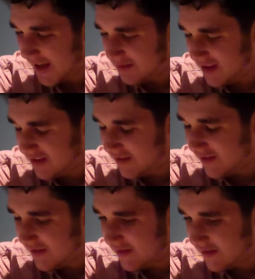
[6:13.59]
I mean,
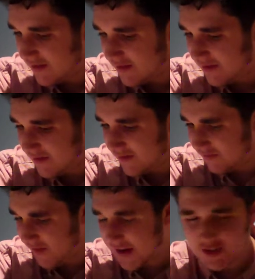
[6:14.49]

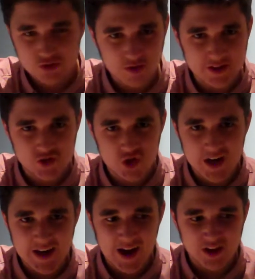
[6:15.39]
Vastra and
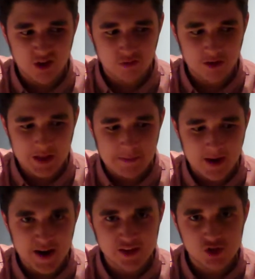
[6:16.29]
Jenny, I don't really
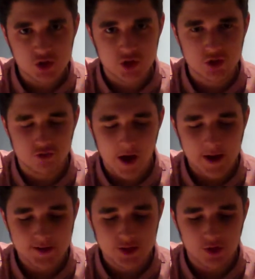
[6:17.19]
mind. It's just
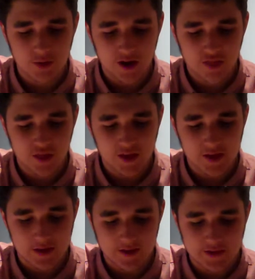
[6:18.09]
Strax who I
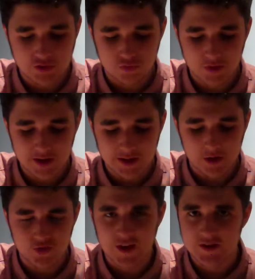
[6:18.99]
think is really
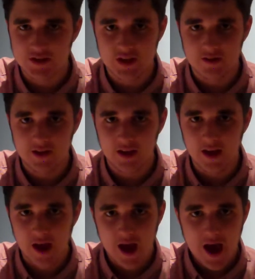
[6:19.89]
unnecessary
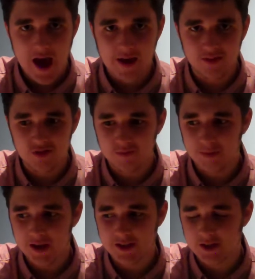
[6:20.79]
and
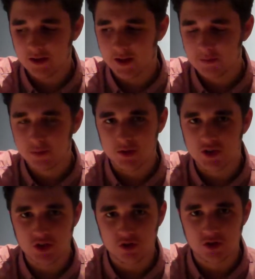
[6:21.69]
basically puts
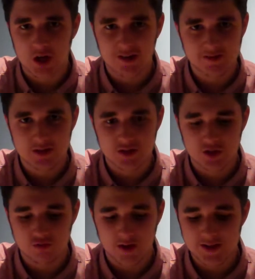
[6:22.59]
us sometimes to
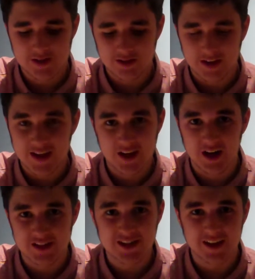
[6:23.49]
disgrace. Like you
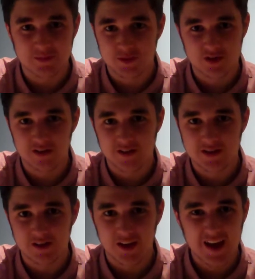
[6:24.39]
can't take them
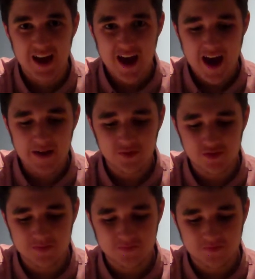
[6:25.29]
seriously,
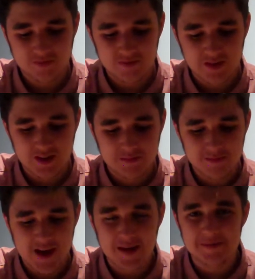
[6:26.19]
and
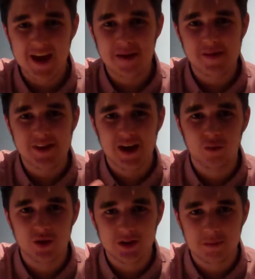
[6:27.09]
maybe that
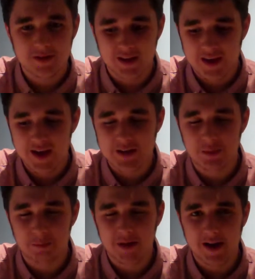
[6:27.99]
would have been the case,
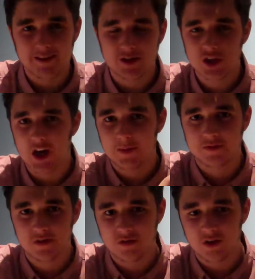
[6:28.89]
but back in the time
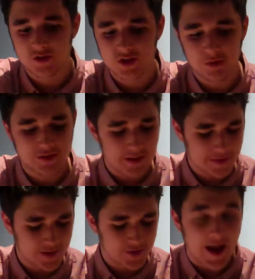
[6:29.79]
of the Doctor, when they
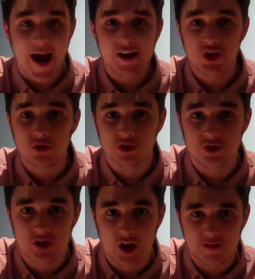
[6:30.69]
made the actual
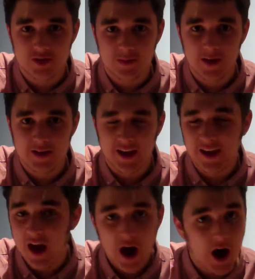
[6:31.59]
Sontarans
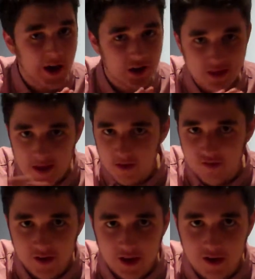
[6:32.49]
comedic, I could never
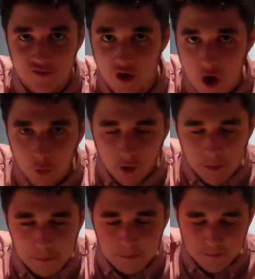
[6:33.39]
forgive
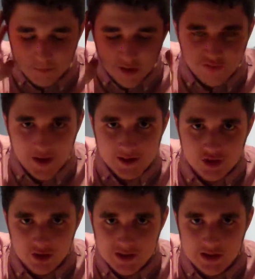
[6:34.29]
what Moffat has
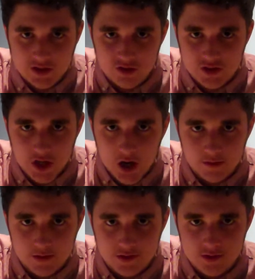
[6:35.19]
done to the
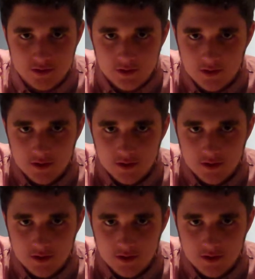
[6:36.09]
Sontarans.